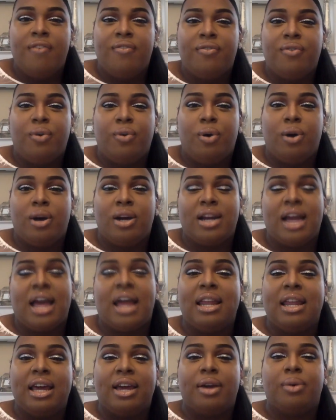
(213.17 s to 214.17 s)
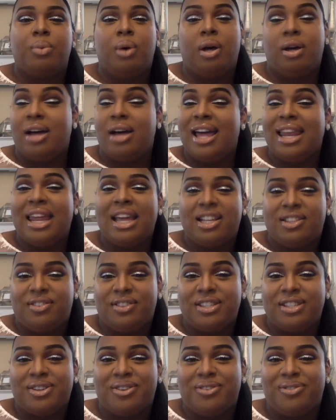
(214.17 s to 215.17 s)
for not like, well, I like his
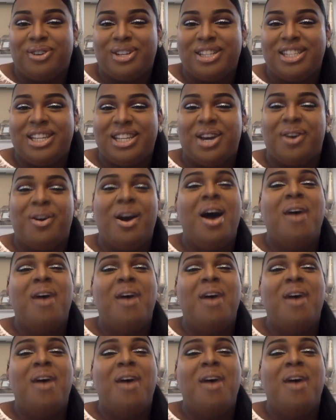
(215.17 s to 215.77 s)
physical voice too,